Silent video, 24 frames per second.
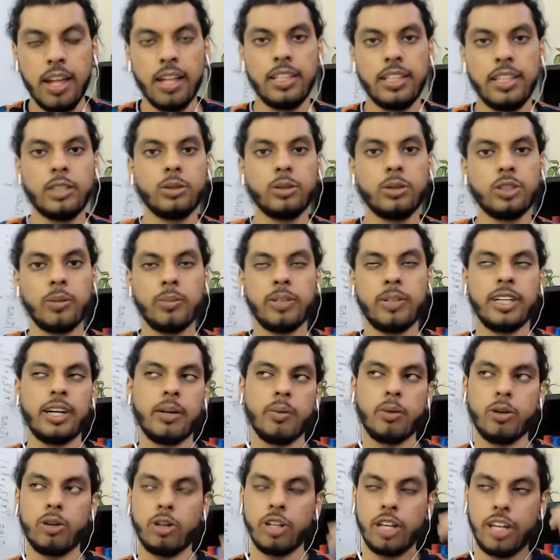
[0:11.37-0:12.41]
This was something that I
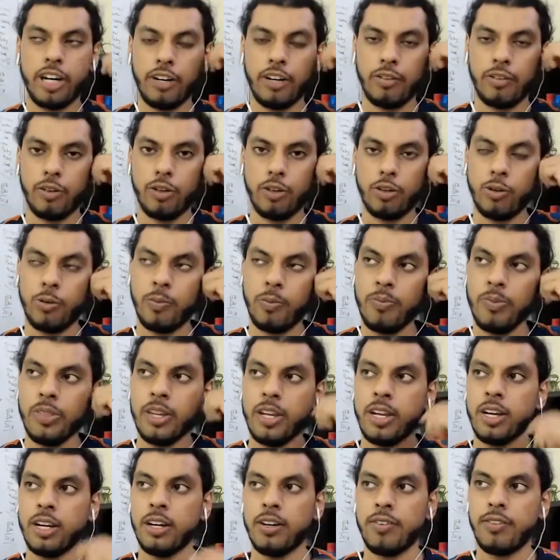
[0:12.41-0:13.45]
wanted to create for you,
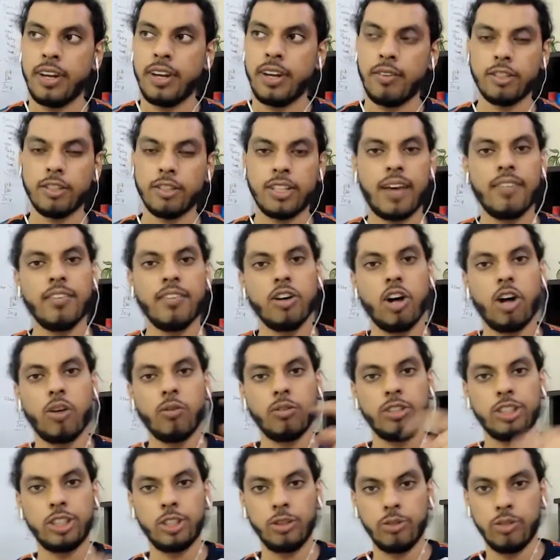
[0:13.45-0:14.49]
where I was having
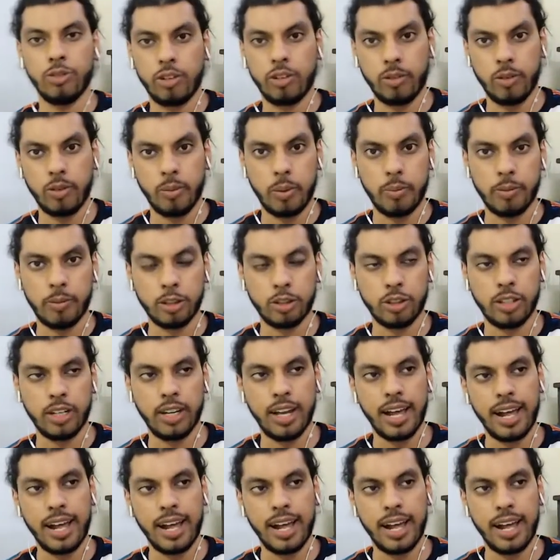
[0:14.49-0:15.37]
conversation with one of the members today,